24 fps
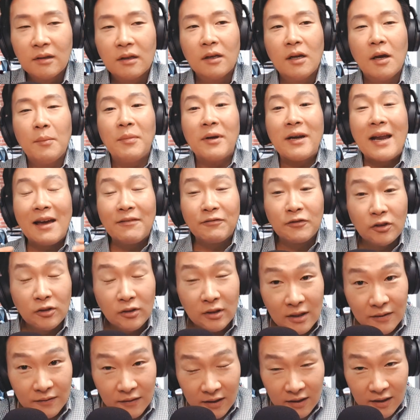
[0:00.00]
after
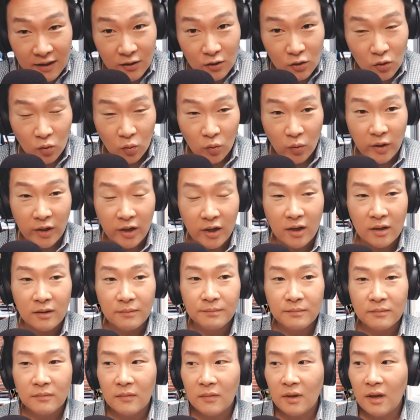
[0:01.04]
living in Korea
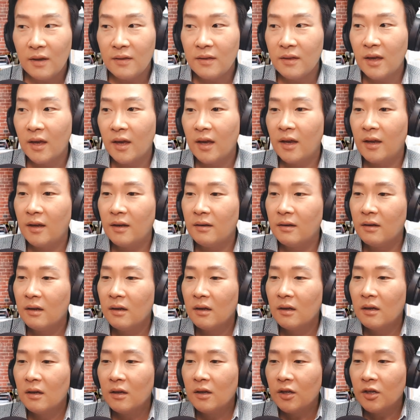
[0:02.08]
and then,
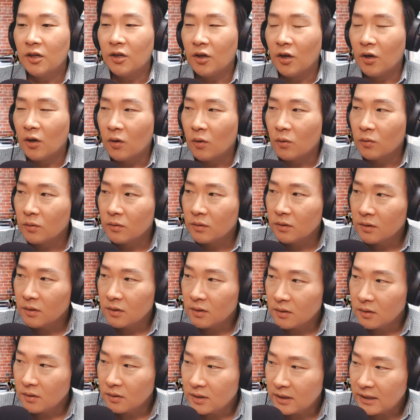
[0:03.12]
you know,
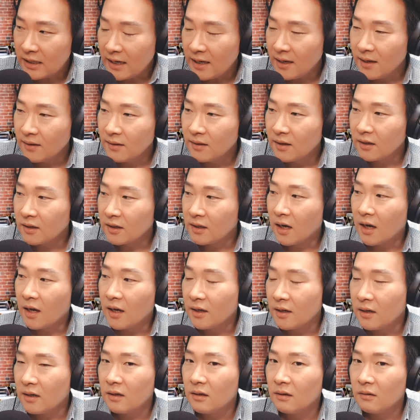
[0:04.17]
seeing the
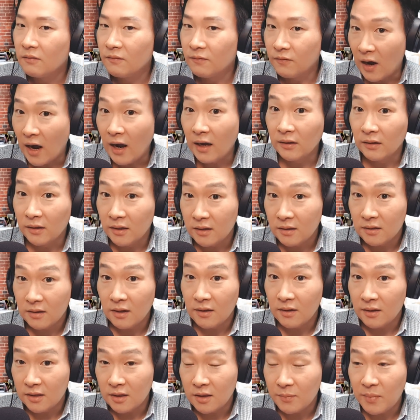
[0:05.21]
gun violence and
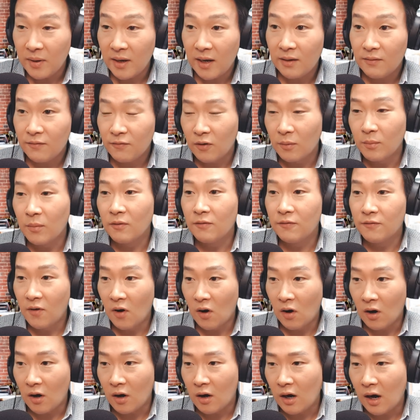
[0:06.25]
the debate from
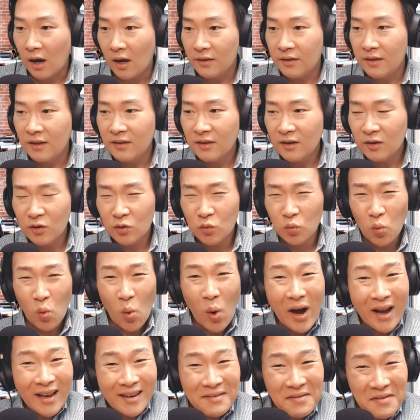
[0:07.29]
afar, I think there's
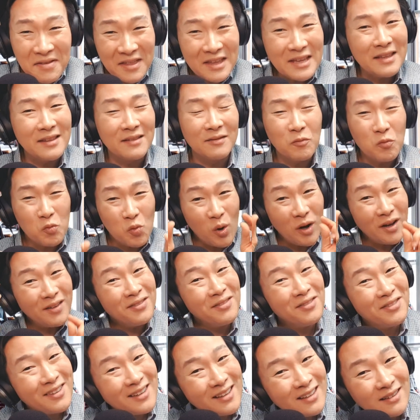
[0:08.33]
one
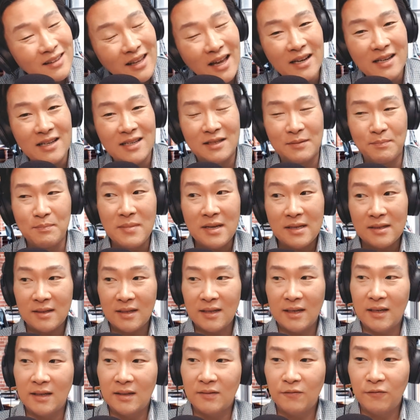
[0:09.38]
thing that is
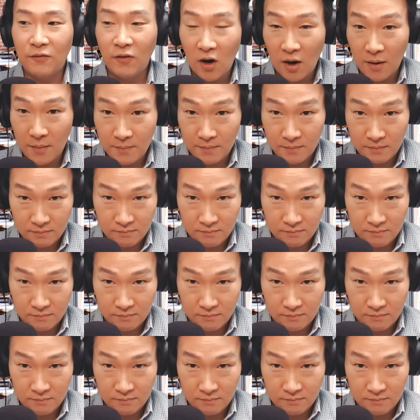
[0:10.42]
missing from